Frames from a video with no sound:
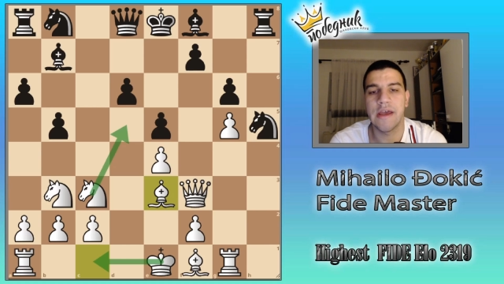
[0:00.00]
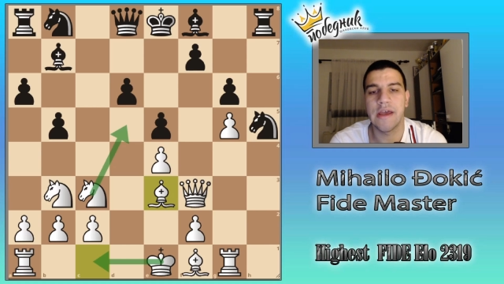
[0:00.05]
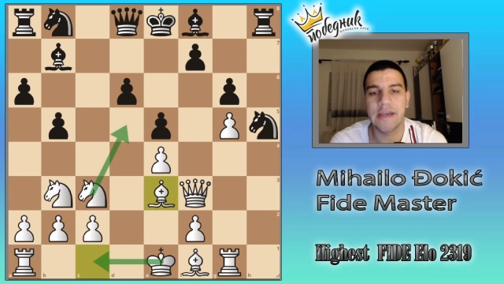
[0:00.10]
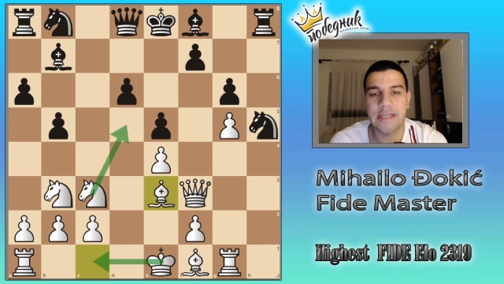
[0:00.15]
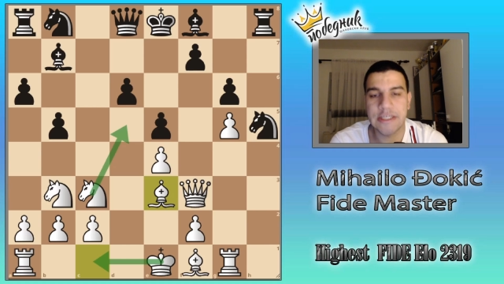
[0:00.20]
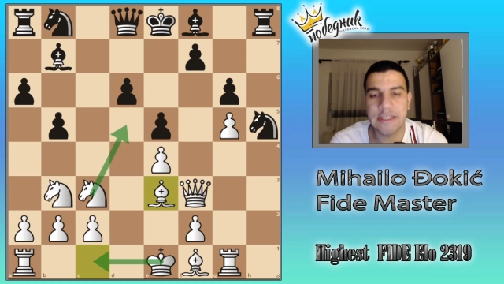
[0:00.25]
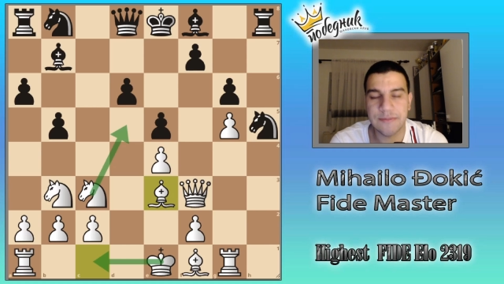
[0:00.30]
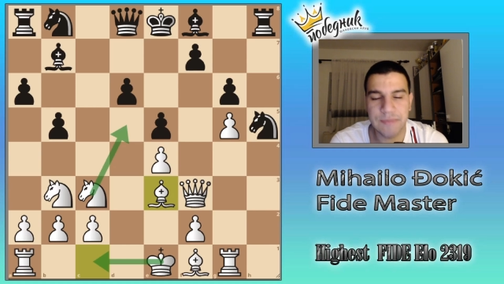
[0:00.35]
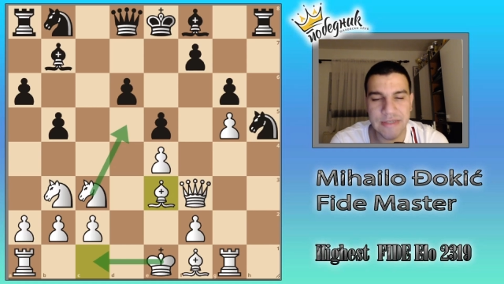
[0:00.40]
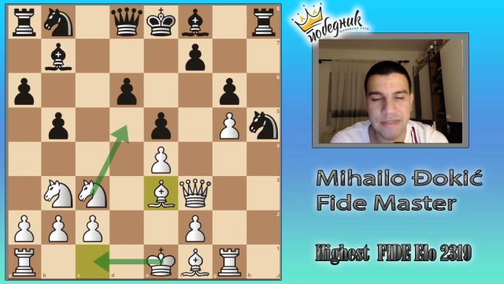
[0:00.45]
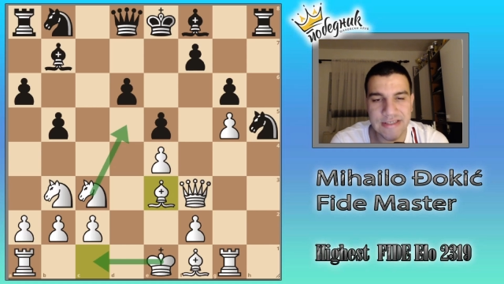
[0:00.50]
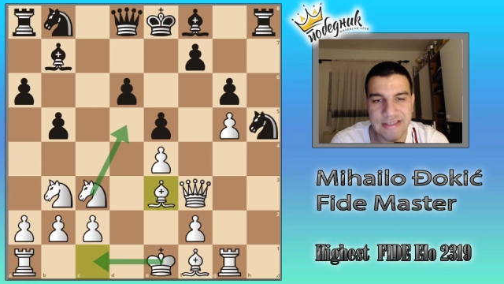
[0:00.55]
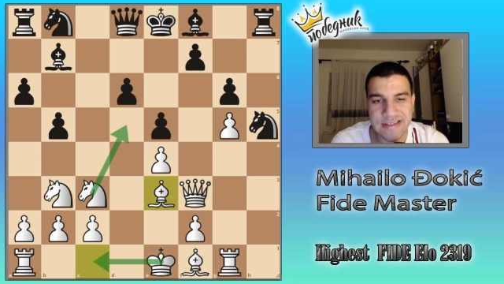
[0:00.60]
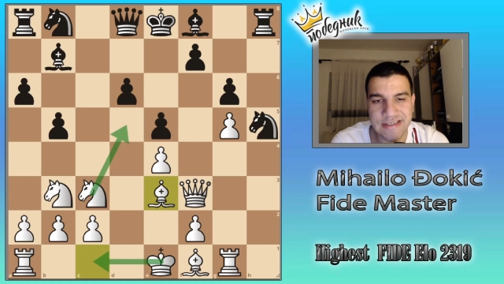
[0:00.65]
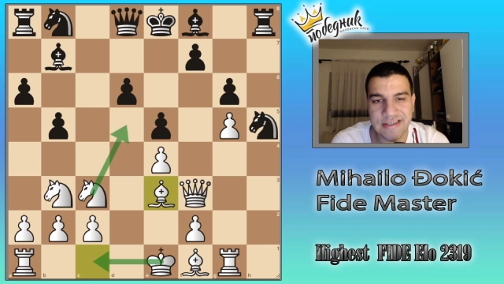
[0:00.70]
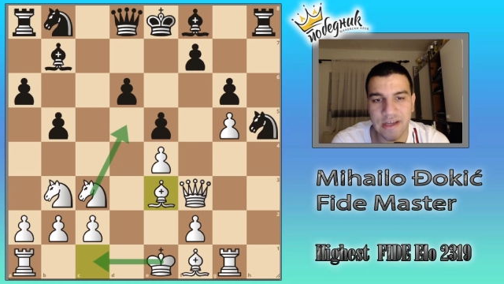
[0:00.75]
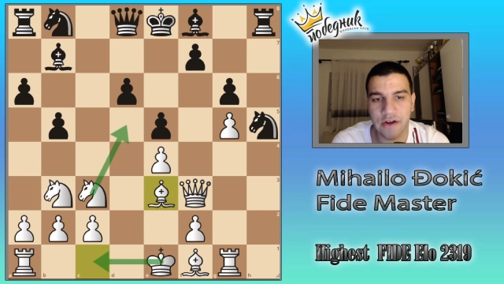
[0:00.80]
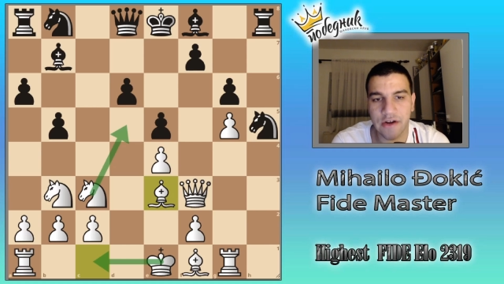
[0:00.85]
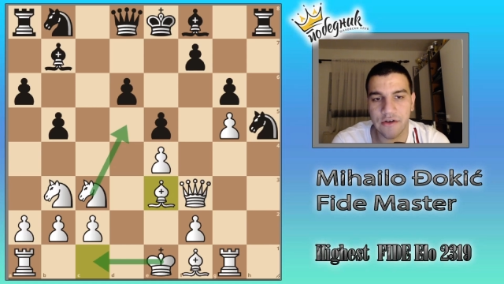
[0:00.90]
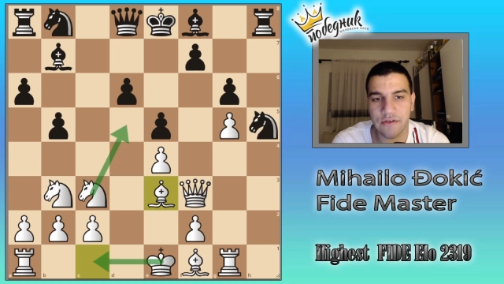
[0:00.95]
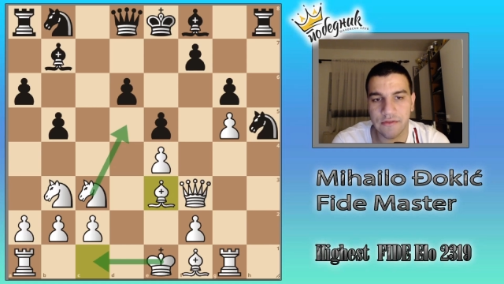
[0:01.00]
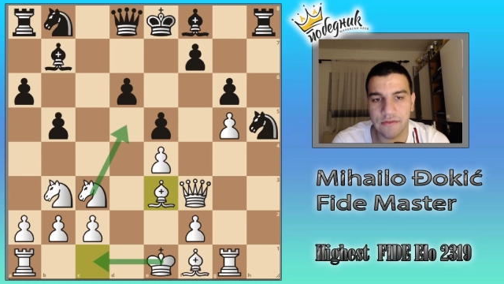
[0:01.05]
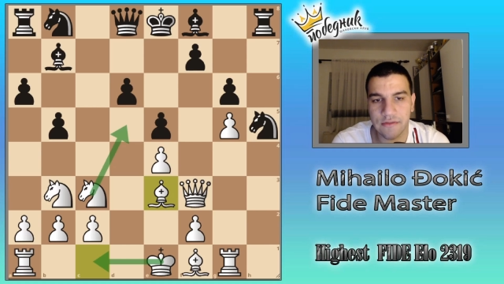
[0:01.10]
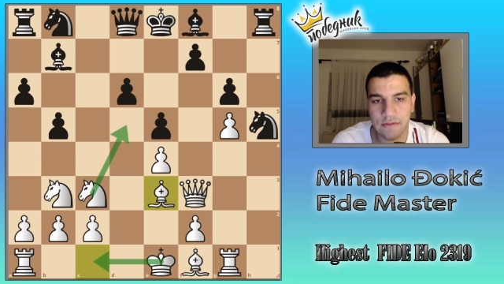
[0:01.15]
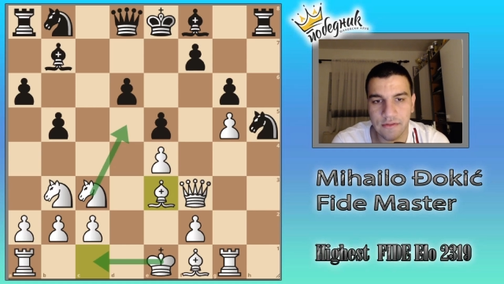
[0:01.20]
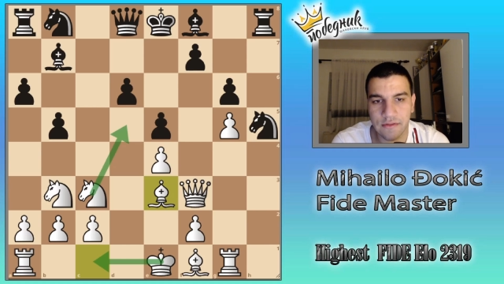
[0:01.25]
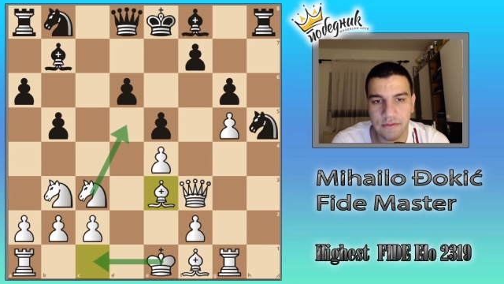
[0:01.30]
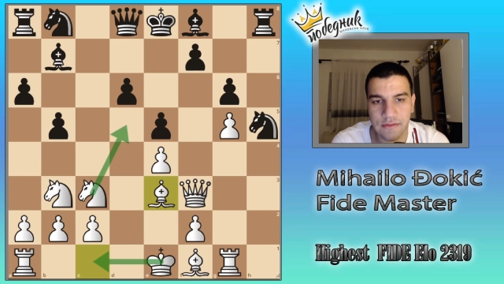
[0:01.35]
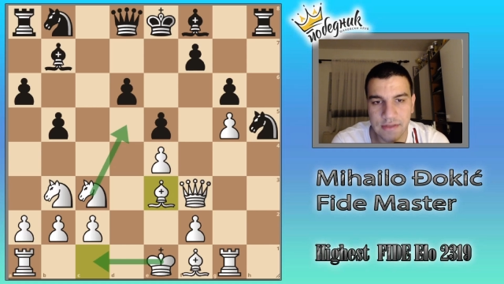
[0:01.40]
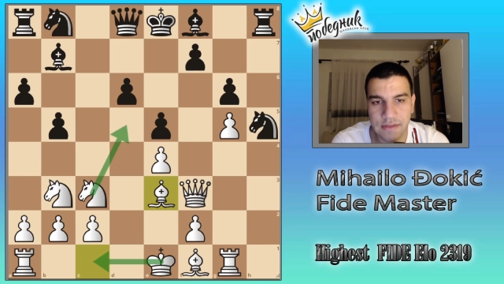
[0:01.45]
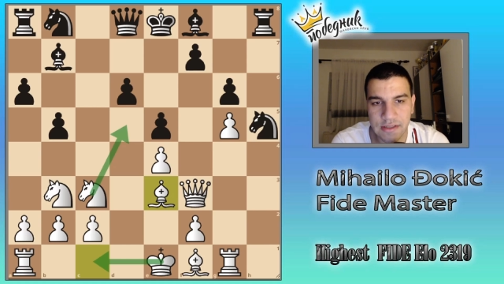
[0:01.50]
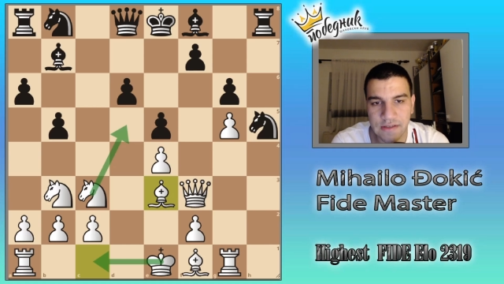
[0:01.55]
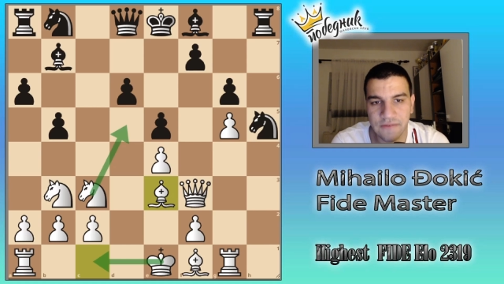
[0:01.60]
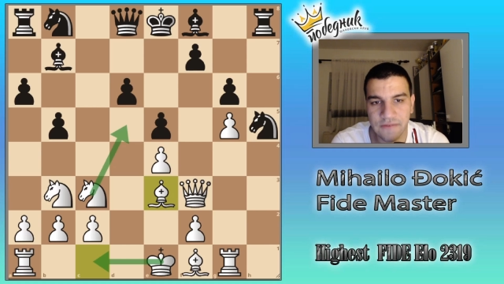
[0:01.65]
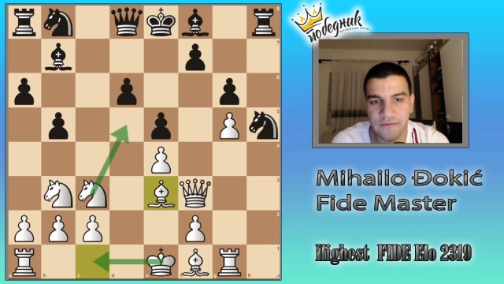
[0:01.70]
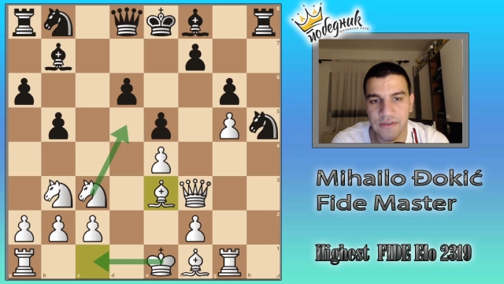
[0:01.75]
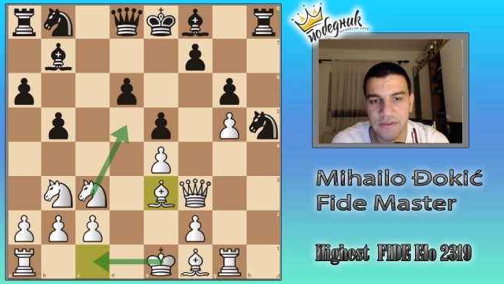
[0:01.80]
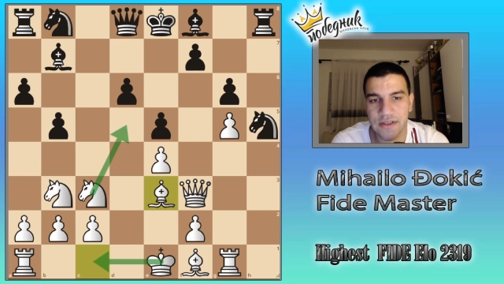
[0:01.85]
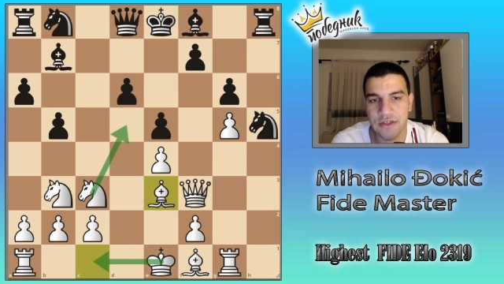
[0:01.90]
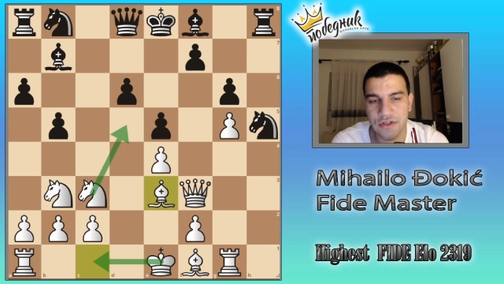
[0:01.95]
His pieces didn't
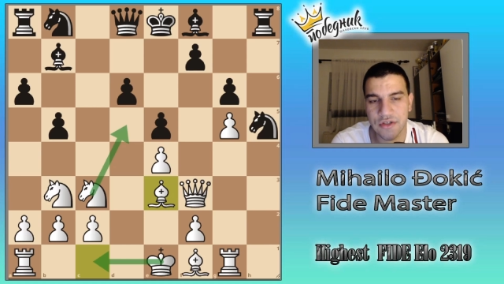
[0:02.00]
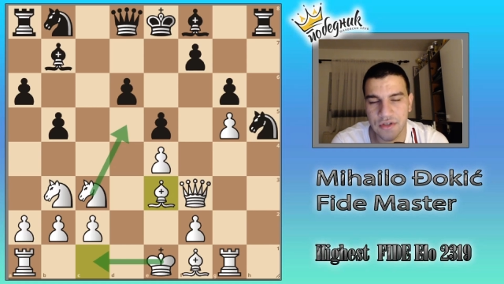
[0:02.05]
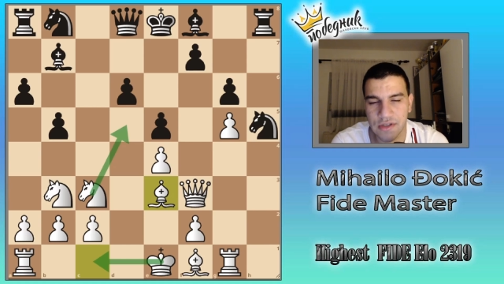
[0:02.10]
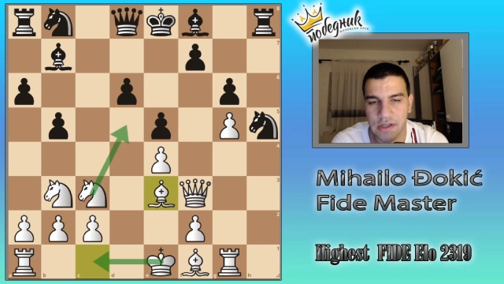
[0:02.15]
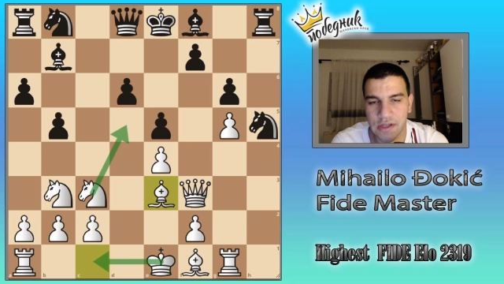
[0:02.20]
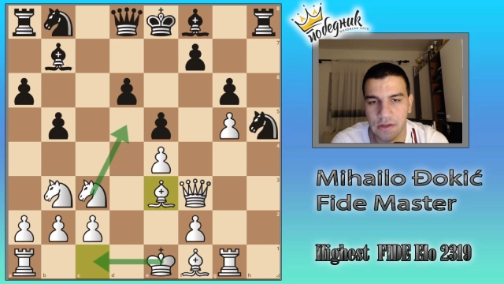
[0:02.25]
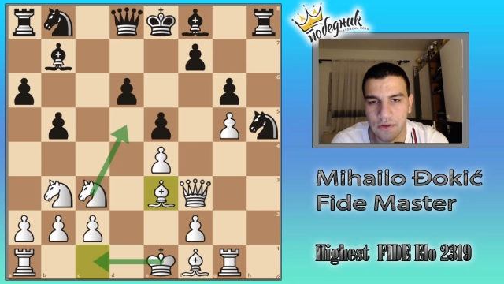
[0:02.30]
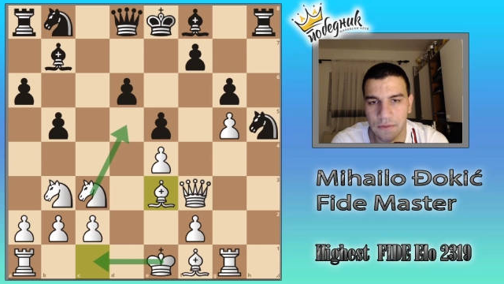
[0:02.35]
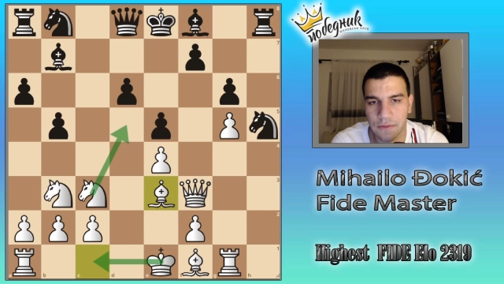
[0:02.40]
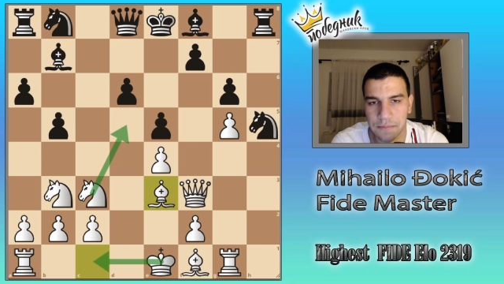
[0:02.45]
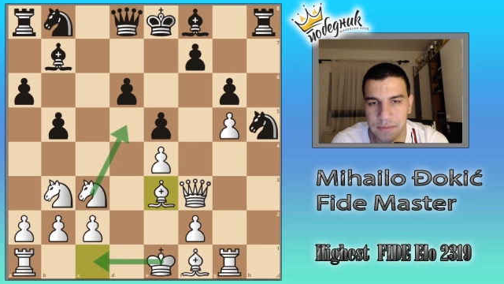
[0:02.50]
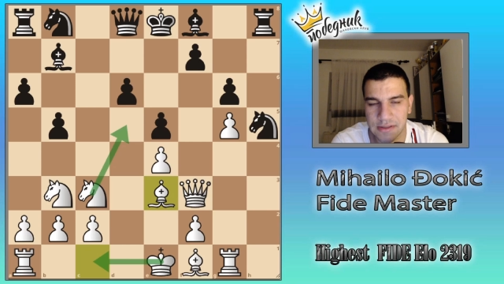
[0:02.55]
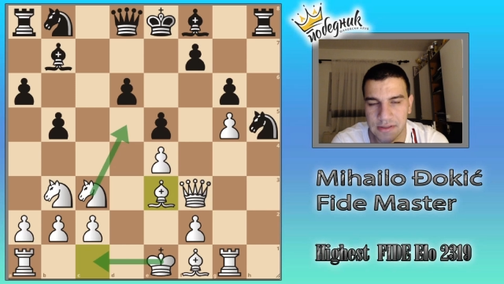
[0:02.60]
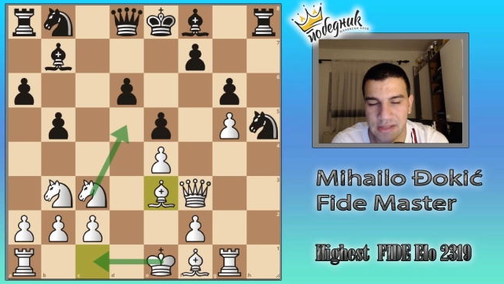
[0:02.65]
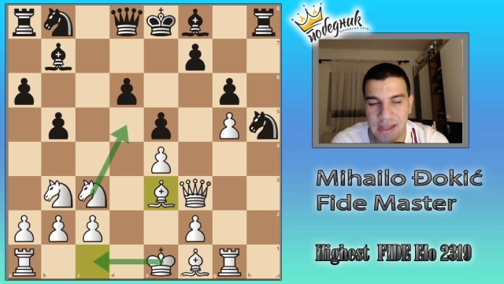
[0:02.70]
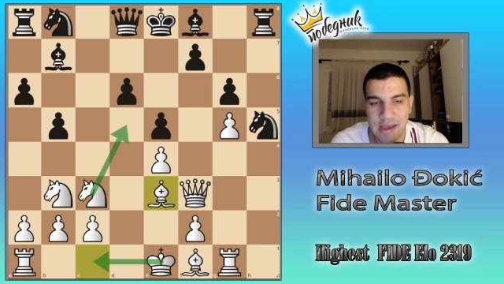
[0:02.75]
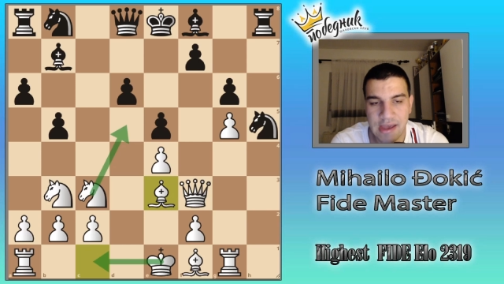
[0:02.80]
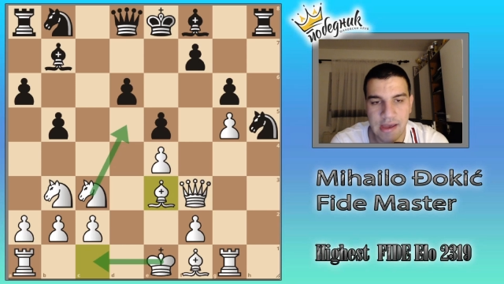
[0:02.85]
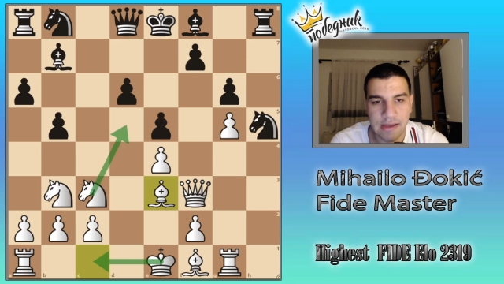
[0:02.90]
finish the development.